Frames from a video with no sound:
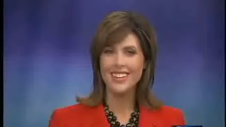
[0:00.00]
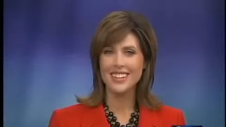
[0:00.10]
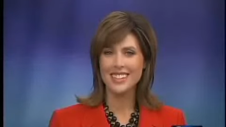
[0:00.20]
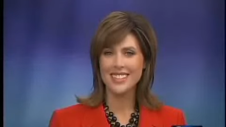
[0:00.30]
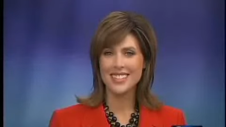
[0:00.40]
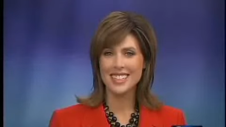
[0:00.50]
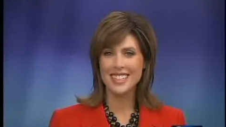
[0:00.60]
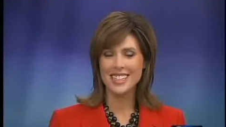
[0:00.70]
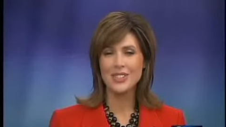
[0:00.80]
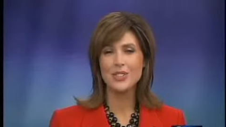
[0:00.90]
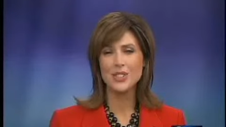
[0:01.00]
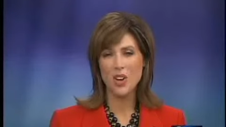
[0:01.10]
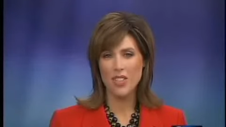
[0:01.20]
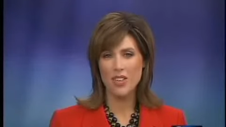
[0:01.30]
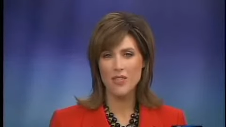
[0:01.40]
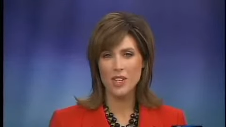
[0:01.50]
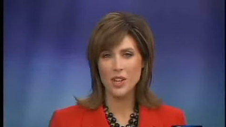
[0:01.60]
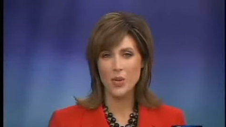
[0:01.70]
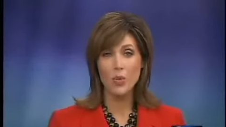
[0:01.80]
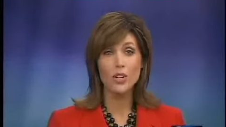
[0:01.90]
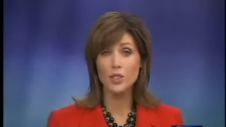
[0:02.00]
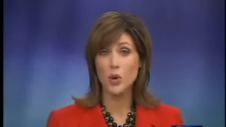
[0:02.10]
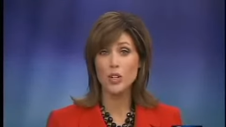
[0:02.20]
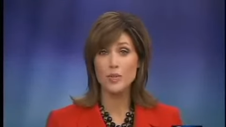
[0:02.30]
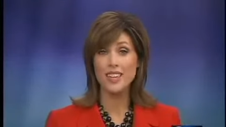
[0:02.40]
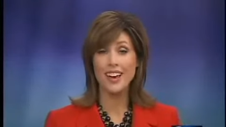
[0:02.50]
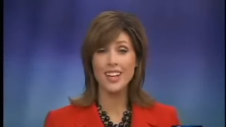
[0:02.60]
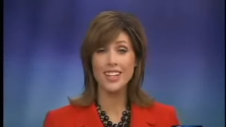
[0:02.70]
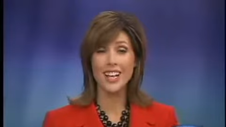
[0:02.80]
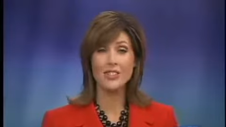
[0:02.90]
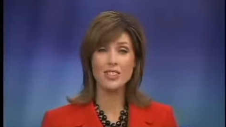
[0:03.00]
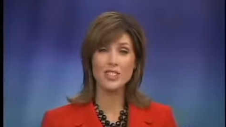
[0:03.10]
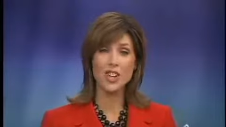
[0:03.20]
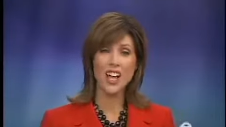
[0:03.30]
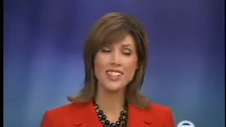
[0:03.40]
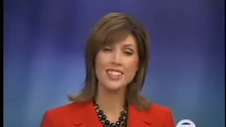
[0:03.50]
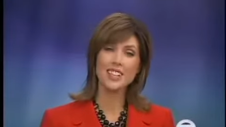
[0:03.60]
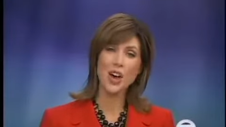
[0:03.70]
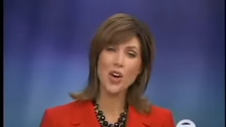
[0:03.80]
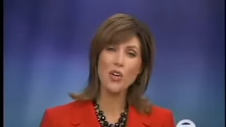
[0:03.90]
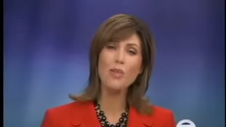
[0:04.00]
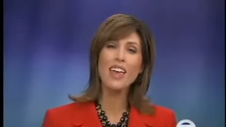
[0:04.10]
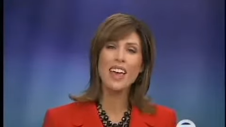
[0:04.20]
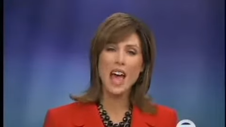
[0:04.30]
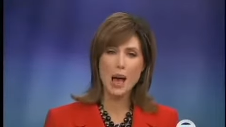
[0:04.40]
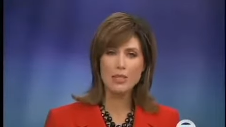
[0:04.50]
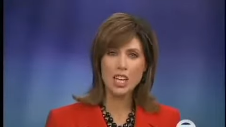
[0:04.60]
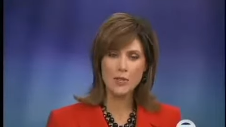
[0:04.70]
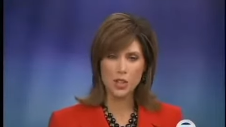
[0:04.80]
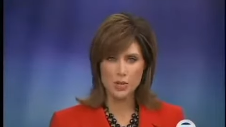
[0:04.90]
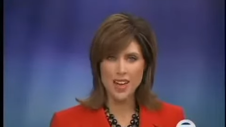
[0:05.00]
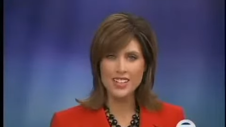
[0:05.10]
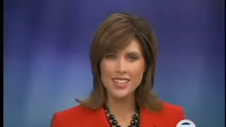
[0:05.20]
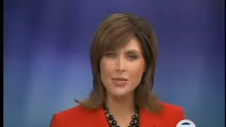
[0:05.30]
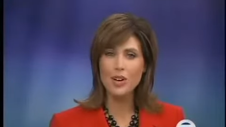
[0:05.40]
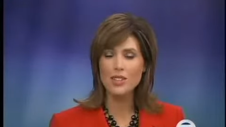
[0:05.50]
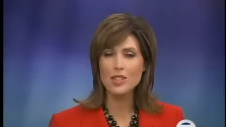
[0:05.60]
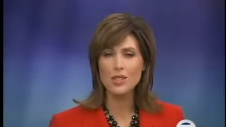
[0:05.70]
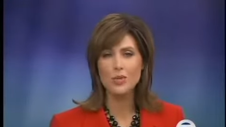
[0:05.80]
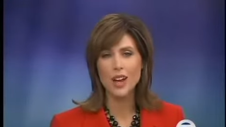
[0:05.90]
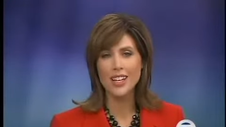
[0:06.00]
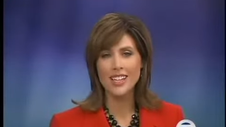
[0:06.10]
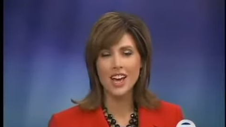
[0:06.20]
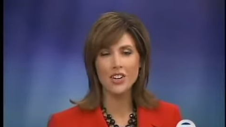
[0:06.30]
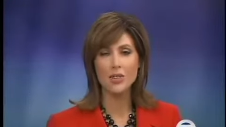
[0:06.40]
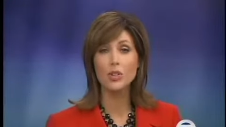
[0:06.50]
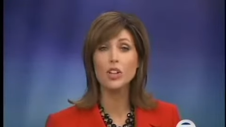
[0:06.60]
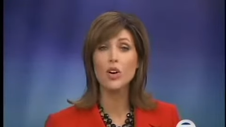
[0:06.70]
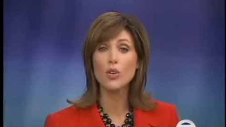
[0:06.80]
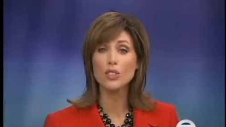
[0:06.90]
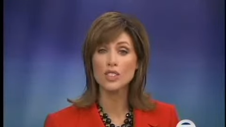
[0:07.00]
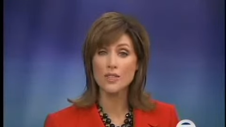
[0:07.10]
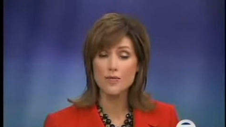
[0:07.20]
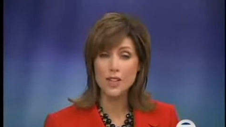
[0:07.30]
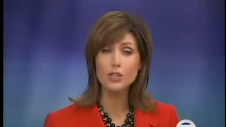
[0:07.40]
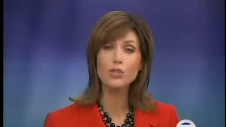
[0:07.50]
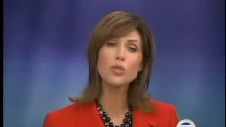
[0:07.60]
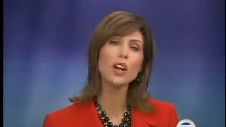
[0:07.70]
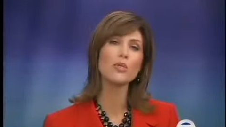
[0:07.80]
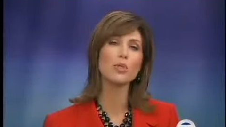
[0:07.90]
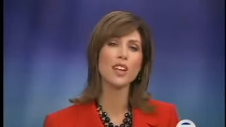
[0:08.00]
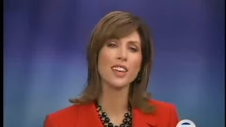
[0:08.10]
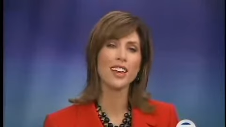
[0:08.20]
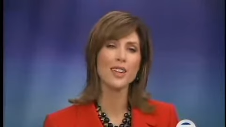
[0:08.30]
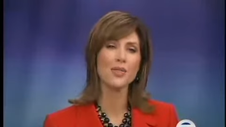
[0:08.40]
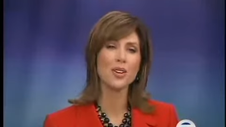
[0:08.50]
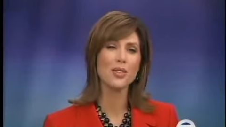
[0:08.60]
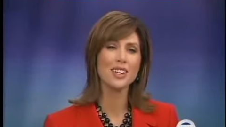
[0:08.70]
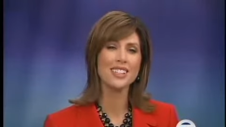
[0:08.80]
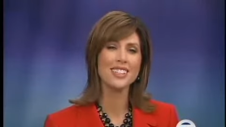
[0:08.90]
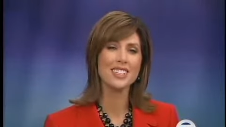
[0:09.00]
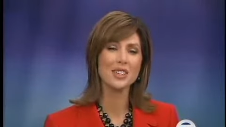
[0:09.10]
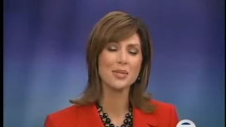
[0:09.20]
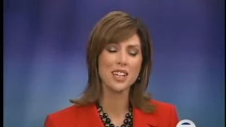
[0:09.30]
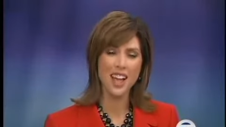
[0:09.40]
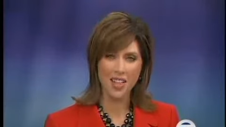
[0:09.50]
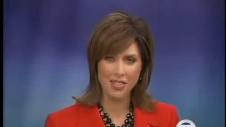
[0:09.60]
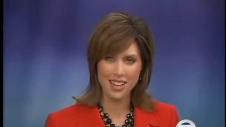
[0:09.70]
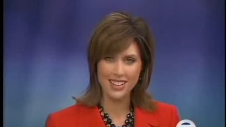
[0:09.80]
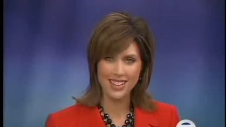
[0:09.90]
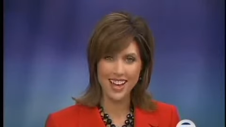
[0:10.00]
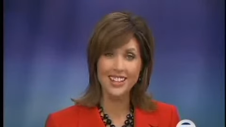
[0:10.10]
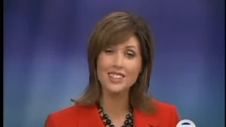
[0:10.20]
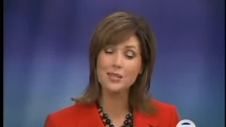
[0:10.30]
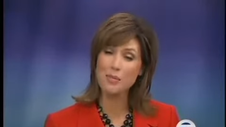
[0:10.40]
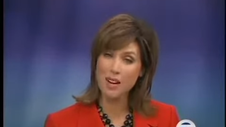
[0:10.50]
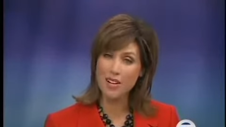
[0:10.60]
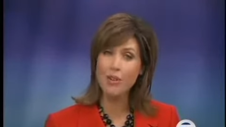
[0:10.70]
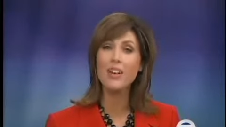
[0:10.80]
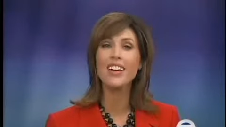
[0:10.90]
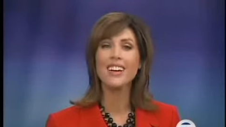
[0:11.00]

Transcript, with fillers: Yes, indeed. As you saw in that video, work has already begun on Angela Jackson's home. Habitat for Humanity Western Wayne County will hold an official groundbreaking and wall-raising ceremony at that site tomorrow.